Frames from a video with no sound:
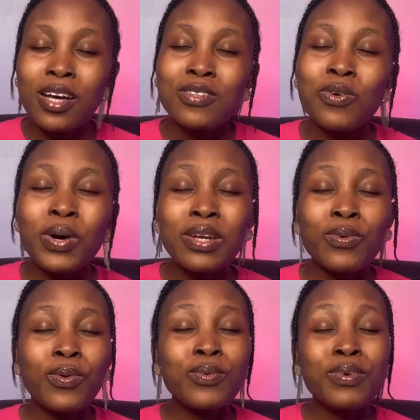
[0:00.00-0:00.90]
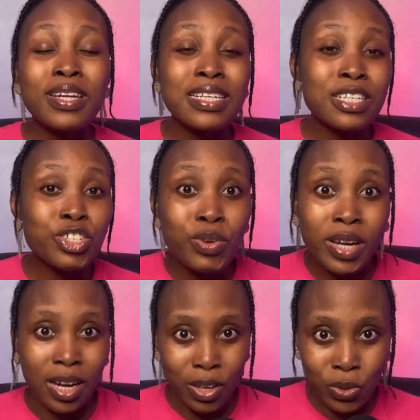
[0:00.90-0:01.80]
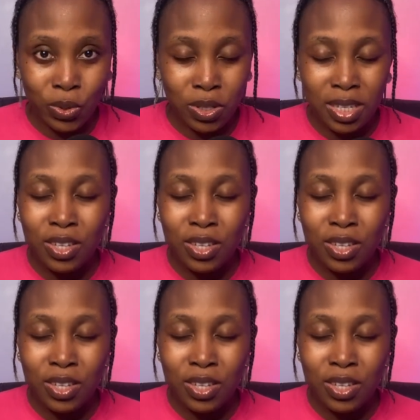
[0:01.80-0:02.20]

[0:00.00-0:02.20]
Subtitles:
So there's a trick I use.